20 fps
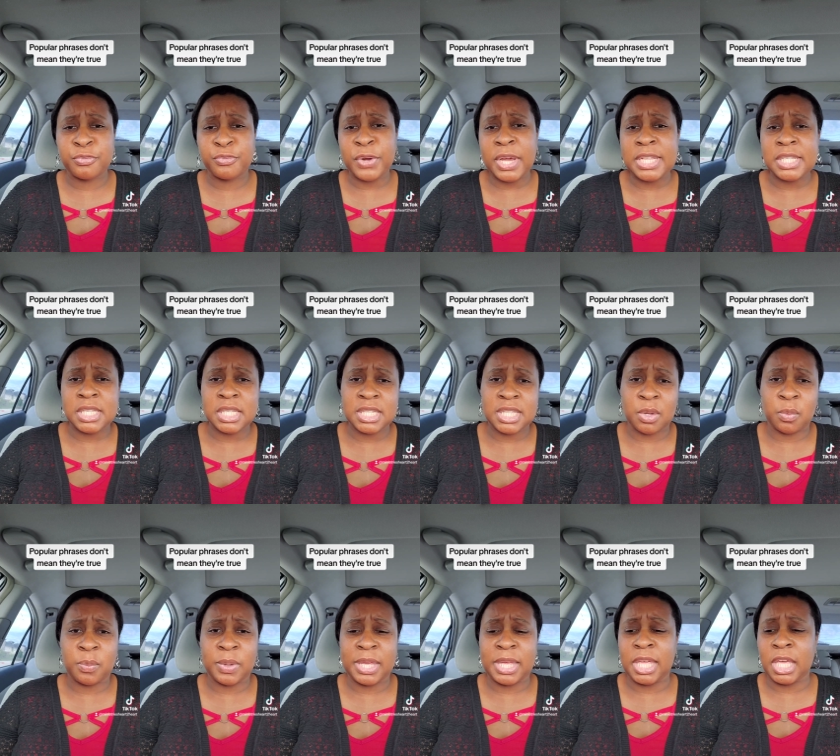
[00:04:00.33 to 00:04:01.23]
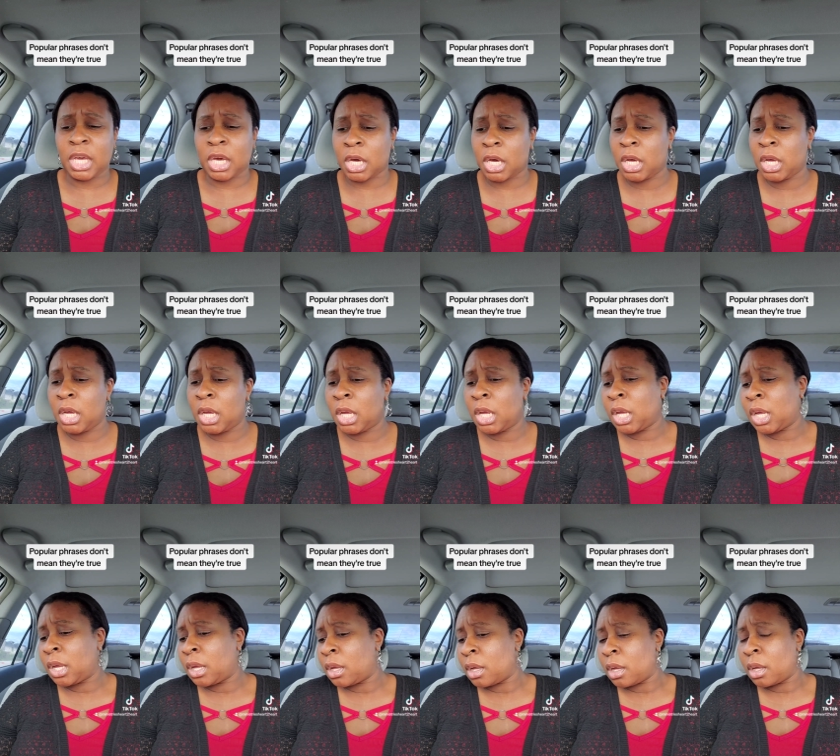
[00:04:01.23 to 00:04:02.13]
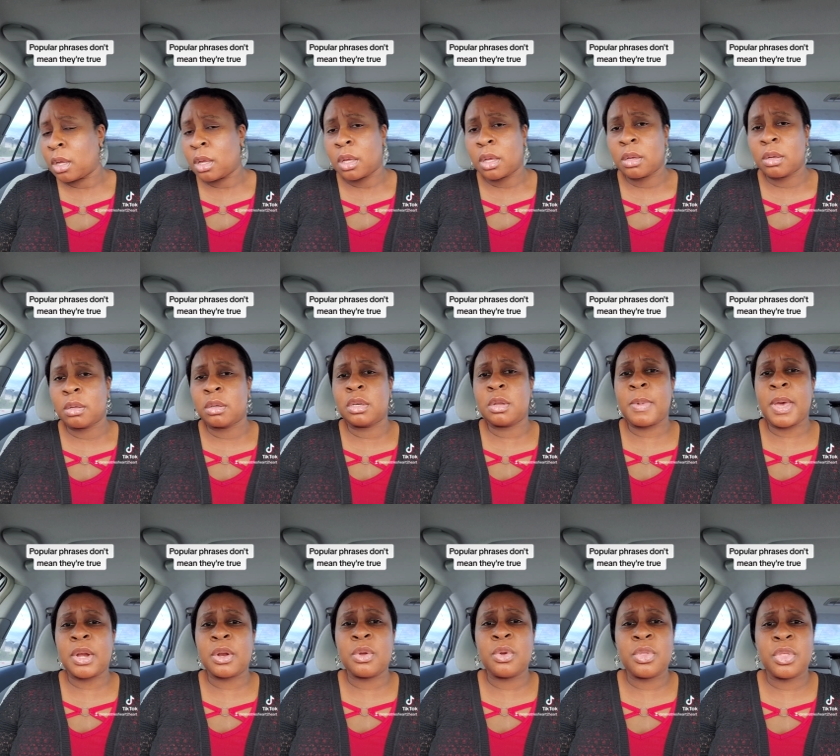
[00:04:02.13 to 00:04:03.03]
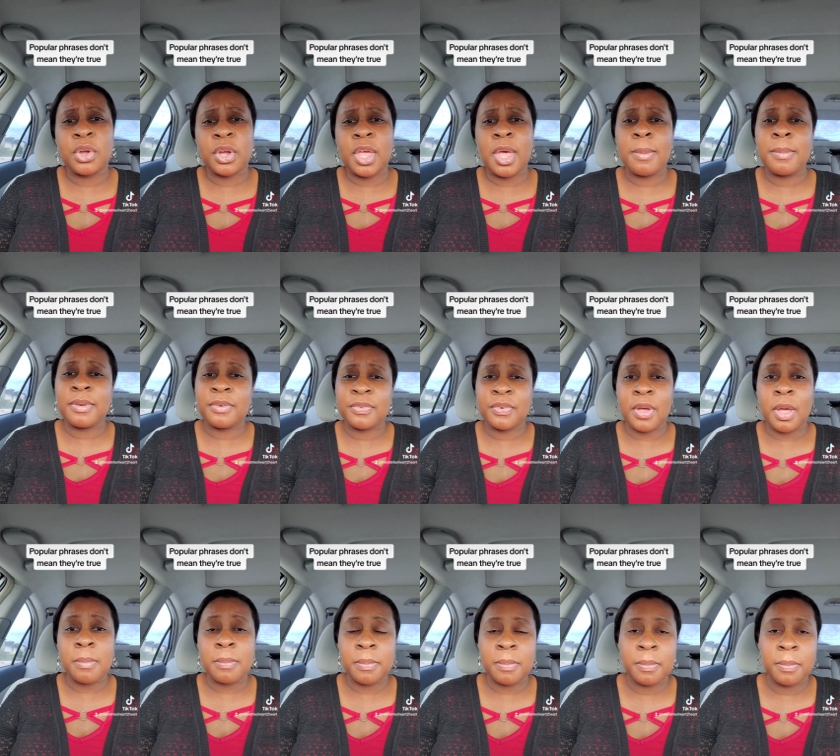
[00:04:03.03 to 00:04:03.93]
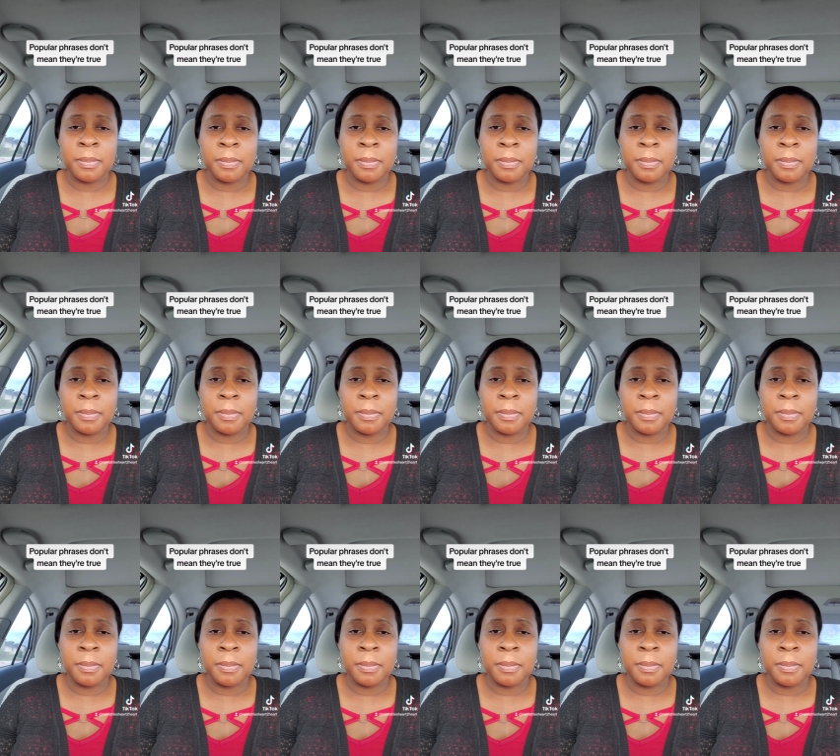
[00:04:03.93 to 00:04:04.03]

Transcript: phrases that we hear, no matter who they're coming from.